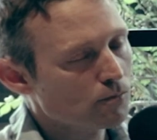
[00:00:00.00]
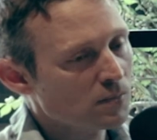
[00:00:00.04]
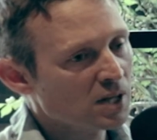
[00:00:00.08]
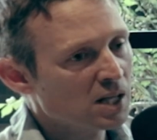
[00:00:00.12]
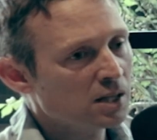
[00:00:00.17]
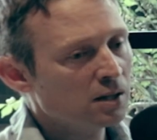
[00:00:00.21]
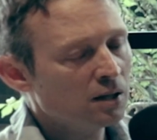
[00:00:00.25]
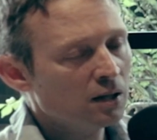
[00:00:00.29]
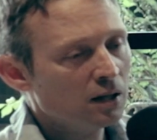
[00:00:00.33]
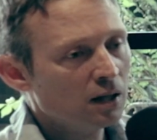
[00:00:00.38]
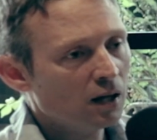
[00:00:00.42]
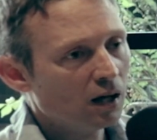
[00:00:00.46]

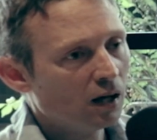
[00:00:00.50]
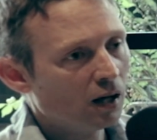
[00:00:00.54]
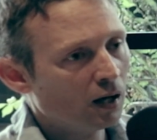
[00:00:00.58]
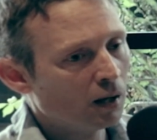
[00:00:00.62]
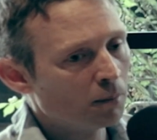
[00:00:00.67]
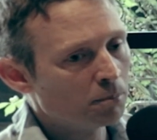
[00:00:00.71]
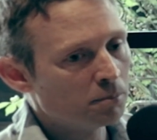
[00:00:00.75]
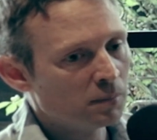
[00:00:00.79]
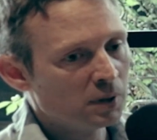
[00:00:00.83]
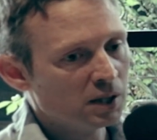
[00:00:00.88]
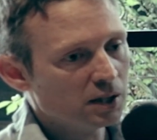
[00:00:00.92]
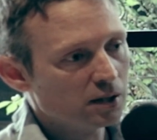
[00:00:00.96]

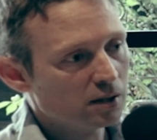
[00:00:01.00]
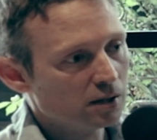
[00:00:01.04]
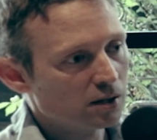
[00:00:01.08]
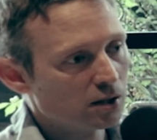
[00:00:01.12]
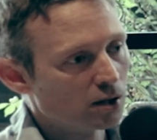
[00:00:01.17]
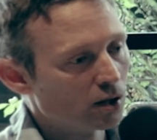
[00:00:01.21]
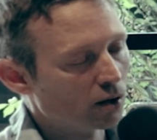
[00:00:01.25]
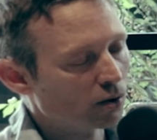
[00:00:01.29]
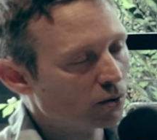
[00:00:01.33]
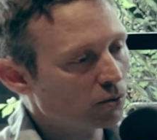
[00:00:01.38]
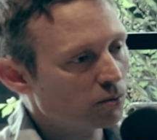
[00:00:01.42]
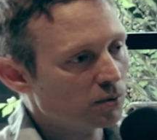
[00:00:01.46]
You
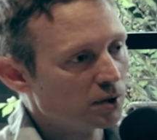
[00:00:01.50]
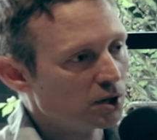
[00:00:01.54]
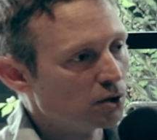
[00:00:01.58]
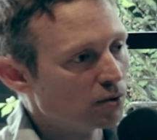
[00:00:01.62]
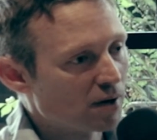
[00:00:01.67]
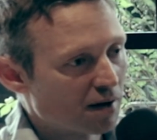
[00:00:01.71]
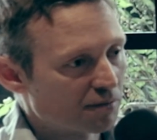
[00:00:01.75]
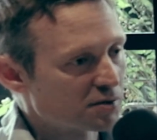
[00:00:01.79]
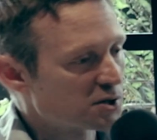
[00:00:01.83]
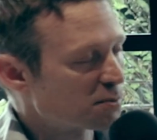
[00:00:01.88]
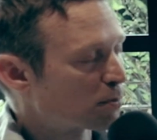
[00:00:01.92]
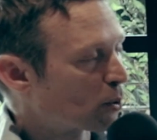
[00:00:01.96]
know, you
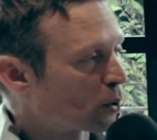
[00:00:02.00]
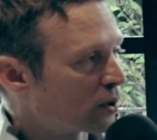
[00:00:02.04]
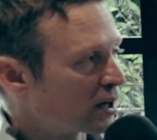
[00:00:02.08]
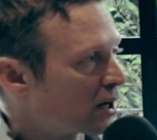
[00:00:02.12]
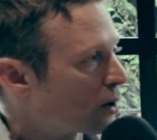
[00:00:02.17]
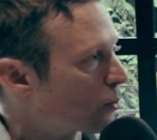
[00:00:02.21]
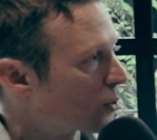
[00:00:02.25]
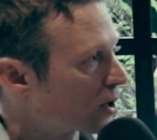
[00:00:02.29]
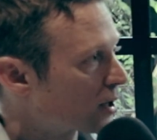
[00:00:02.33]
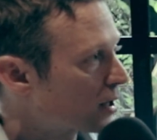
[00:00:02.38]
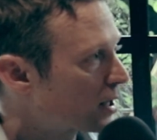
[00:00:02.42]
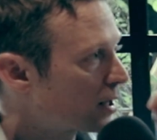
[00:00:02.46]
have a support
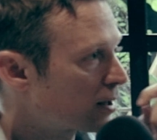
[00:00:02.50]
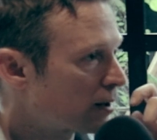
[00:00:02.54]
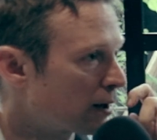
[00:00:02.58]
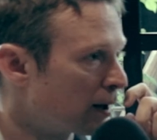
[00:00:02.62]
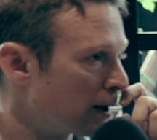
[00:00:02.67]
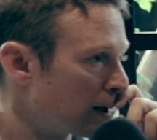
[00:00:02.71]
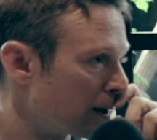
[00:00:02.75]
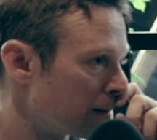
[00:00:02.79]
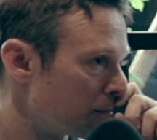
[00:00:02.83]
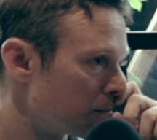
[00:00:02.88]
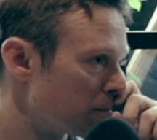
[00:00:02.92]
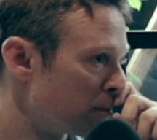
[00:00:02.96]
network.
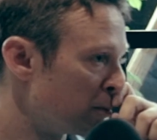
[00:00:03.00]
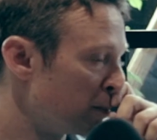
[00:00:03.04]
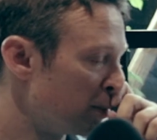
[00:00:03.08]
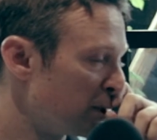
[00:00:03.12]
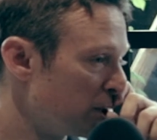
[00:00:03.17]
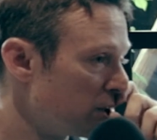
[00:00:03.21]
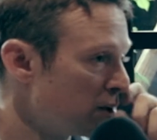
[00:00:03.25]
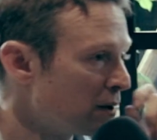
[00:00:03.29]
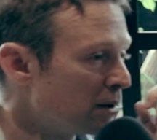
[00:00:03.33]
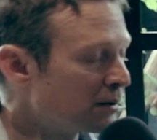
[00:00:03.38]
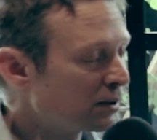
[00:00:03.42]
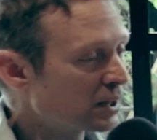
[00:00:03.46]

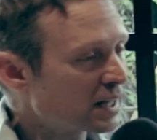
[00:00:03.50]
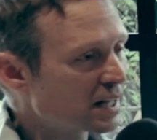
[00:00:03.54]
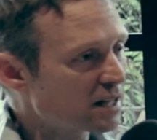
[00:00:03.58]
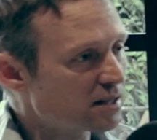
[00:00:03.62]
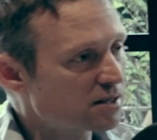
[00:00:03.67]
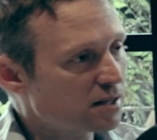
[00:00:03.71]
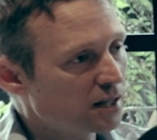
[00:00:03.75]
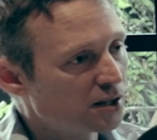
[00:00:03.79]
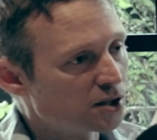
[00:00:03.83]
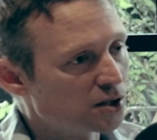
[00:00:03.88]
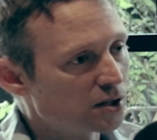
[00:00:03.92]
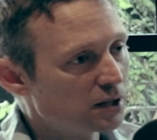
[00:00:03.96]
Like I
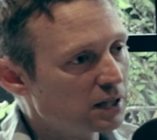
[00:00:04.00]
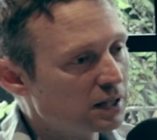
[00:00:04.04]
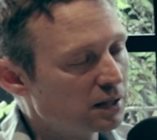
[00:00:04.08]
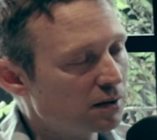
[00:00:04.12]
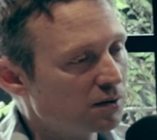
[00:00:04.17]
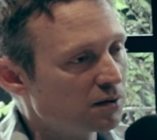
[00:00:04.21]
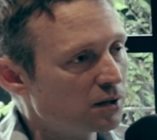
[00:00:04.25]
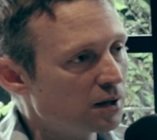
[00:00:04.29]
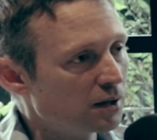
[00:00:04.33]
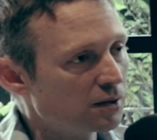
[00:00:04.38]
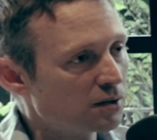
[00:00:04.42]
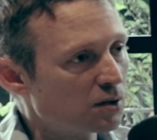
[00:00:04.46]
said,
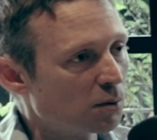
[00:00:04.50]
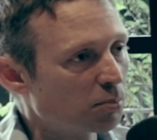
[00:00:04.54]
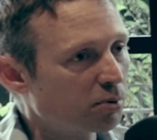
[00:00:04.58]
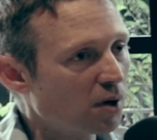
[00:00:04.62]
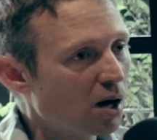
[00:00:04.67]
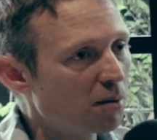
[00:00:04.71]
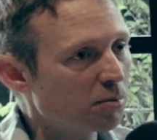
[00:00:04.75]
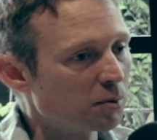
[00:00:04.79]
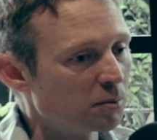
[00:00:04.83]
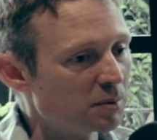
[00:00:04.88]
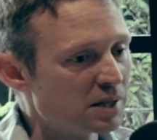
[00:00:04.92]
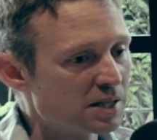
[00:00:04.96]
the
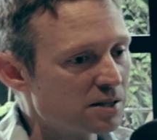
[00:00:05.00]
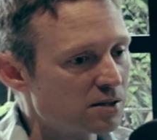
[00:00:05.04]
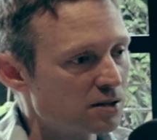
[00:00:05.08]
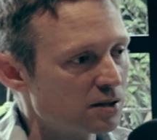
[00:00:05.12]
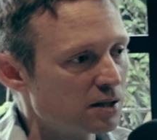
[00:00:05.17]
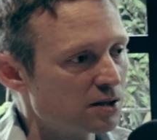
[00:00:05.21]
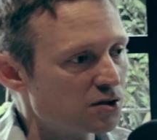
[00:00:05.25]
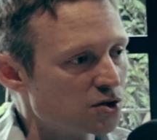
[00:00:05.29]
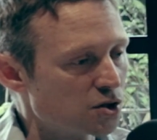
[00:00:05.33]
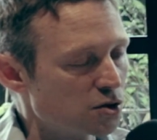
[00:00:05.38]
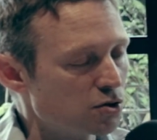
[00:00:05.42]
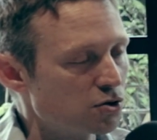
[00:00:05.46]
problem is
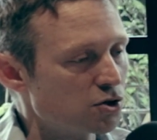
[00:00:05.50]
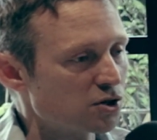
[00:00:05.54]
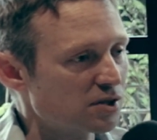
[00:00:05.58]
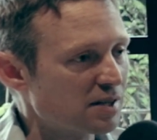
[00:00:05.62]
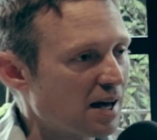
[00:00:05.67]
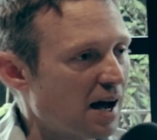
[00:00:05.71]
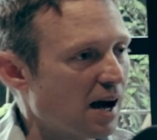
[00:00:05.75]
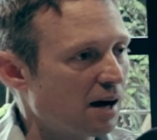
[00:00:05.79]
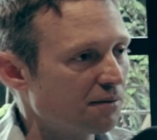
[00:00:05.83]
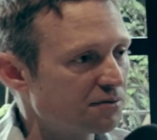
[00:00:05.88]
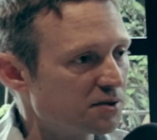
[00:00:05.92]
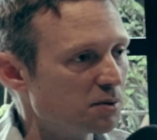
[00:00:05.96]
you just
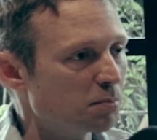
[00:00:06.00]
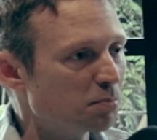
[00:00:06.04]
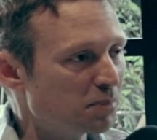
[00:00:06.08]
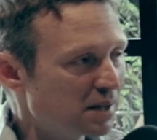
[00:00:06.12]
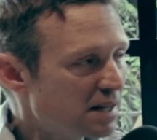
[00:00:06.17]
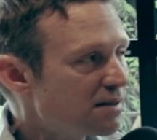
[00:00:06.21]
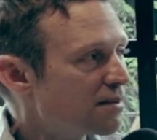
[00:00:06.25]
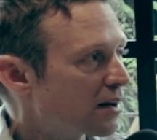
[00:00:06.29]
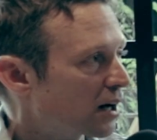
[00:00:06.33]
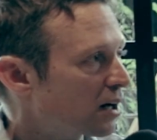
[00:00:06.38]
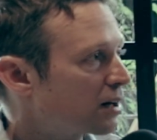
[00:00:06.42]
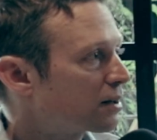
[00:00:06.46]
have to be
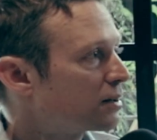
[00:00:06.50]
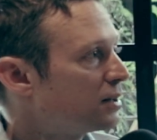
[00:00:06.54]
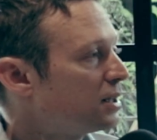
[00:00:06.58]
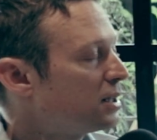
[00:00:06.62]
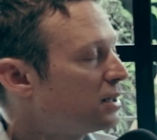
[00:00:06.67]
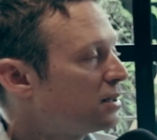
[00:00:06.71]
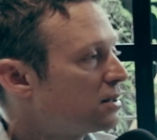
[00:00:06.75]
there.